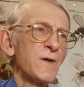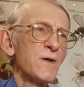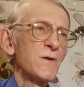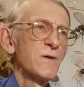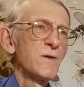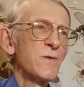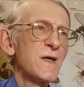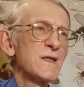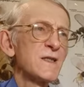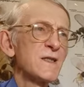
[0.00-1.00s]

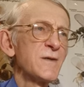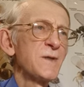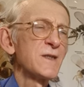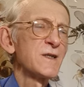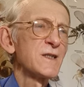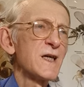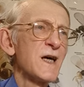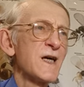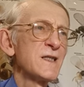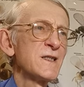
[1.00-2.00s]
1 centimeter
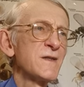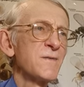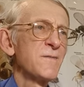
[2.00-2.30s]
size,